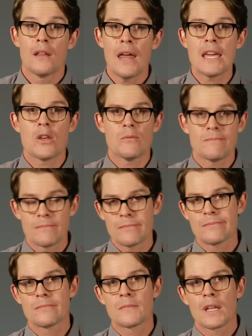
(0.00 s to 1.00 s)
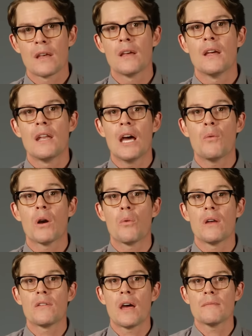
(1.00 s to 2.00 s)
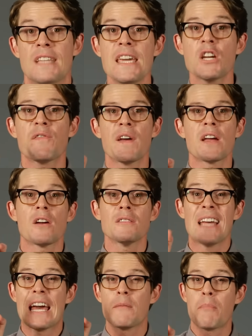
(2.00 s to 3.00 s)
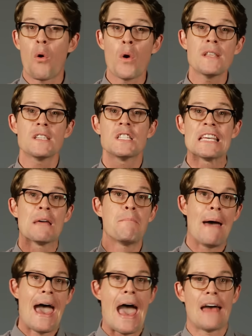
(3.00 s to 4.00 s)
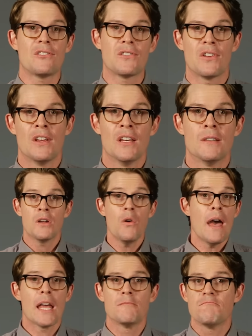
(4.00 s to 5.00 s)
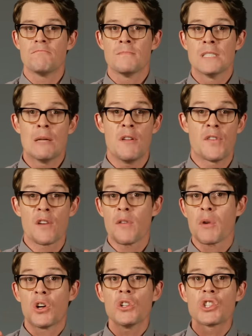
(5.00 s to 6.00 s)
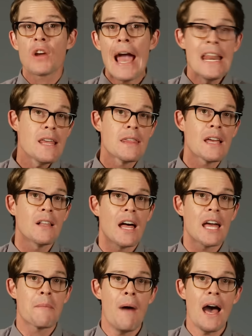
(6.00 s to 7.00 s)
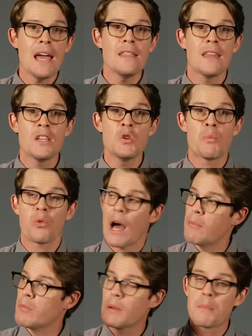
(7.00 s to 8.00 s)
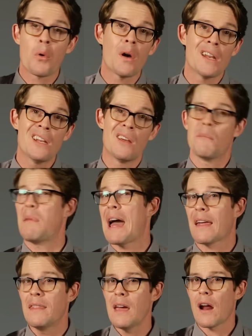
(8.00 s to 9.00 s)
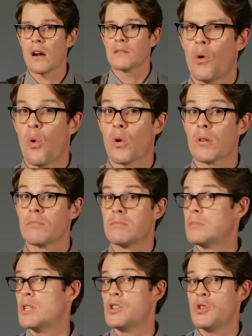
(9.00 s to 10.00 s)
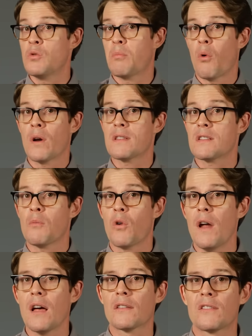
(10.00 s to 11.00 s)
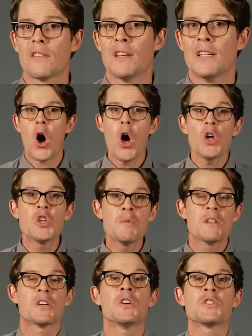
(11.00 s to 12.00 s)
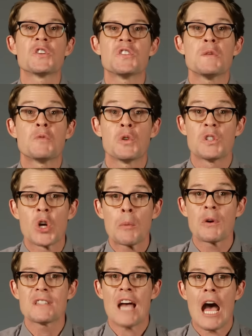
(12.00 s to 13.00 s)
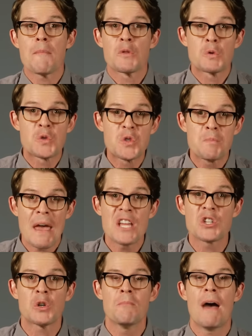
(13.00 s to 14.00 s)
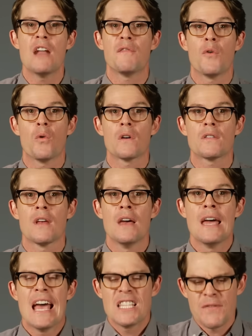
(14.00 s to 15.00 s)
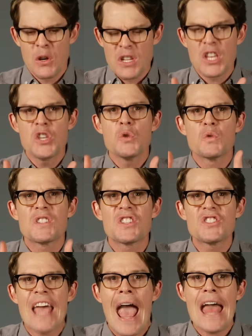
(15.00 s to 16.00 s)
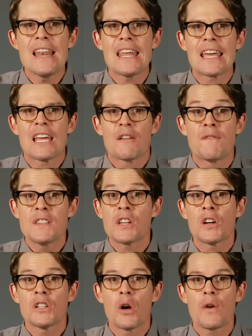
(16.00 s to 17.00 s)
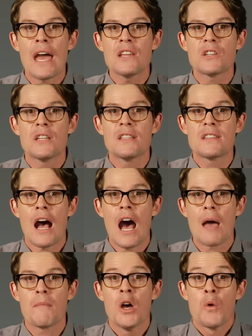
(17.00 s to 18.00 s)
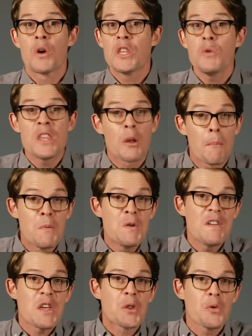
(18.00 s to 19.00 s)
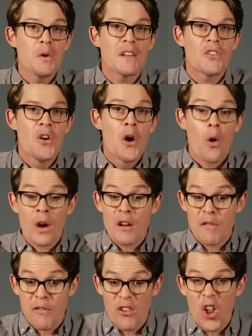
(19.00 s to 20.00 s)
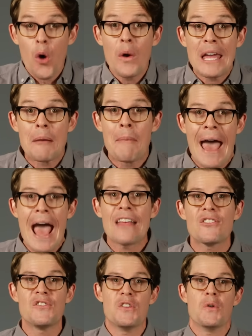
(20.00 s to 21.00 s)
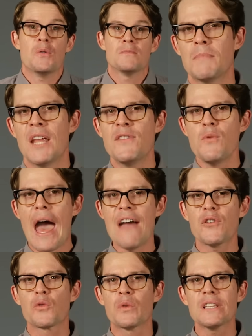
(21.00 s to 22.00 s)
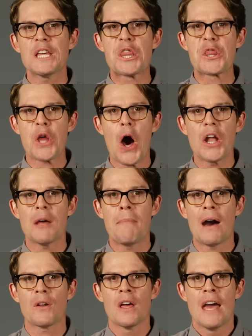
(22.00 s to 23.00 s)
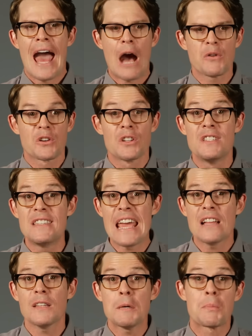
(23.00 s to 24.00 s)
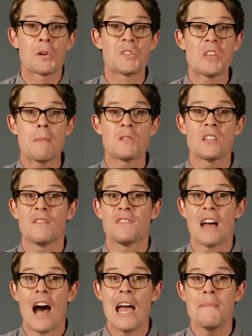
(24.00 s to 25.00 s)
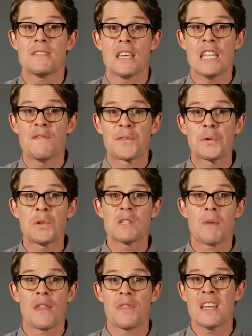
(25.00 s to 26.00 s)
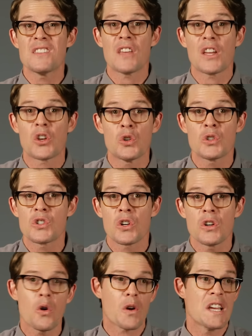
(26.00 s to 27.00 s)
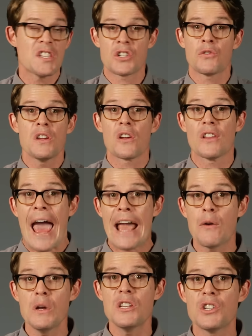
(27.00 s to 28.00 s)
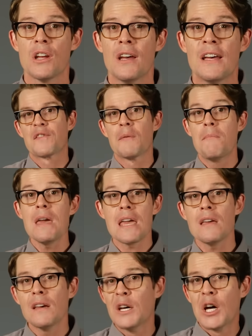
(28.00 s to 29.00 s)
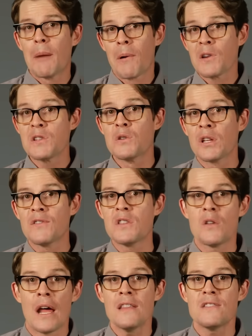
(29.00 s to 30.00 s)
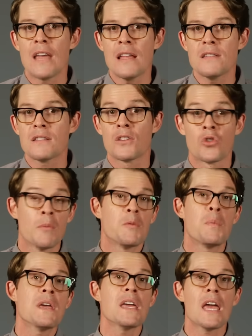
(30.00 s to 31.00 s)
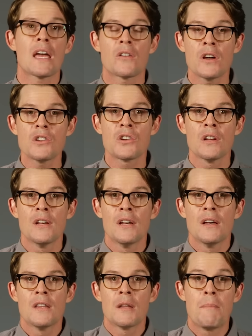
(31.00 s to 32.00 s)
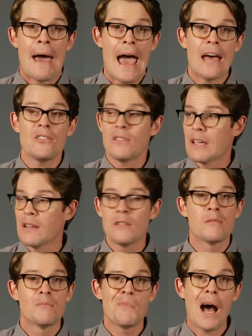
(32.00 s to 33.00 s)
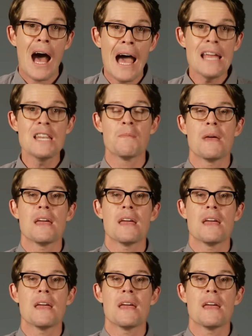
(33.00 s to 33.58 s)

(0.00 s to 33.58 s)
Thank you. Now, where was I? Take your finger and point to the past. Go ahead. I mean, if you're from a culture anything like mine, then you probably pointed back there. Or did you point somewhere else? All human cultures seem to interpret time through spatial metaphors, as if there's a you standing in a physical location in time, with you either moving through it or it flowing past you. But have you ever really thought about how your daily perception of time is influenced by things like culture or history or language? For me, a person who lives in the United States and grew up speaking English, the past is behind